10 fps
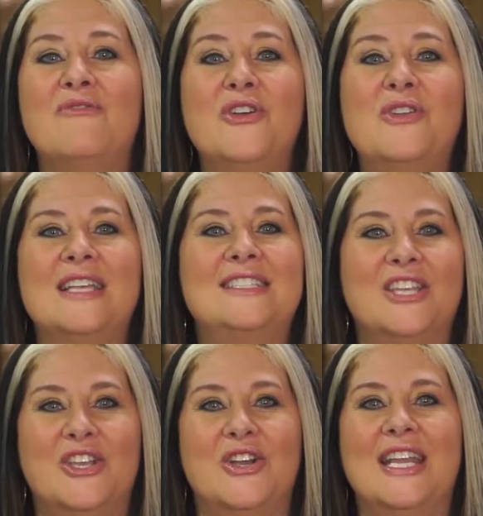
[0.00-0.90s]
food
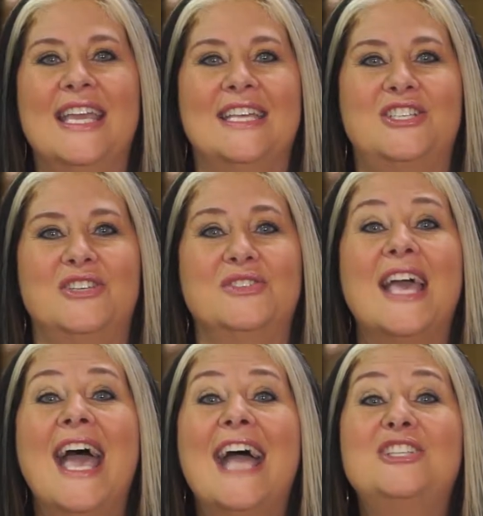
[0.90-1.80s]
insecurity issues
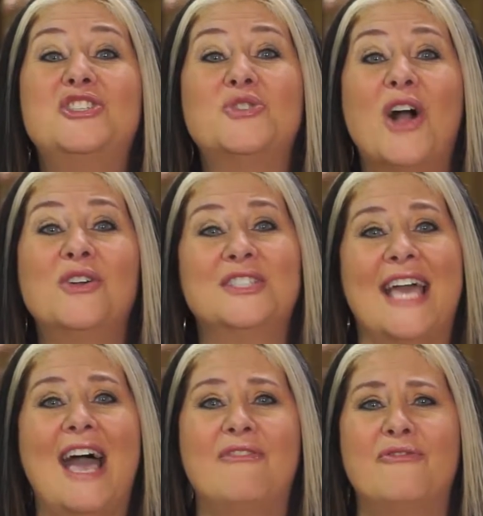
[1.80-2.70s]
and struggle to
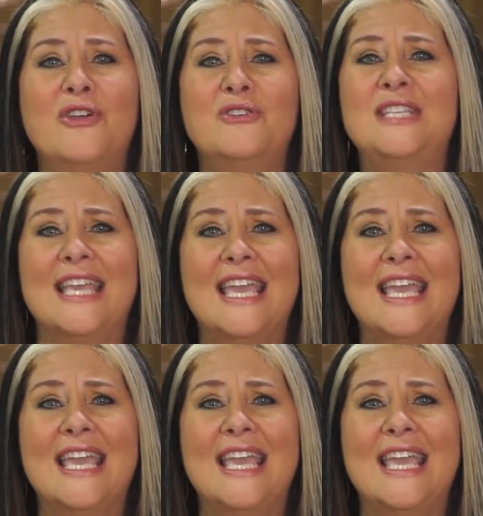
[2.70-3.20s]
have food to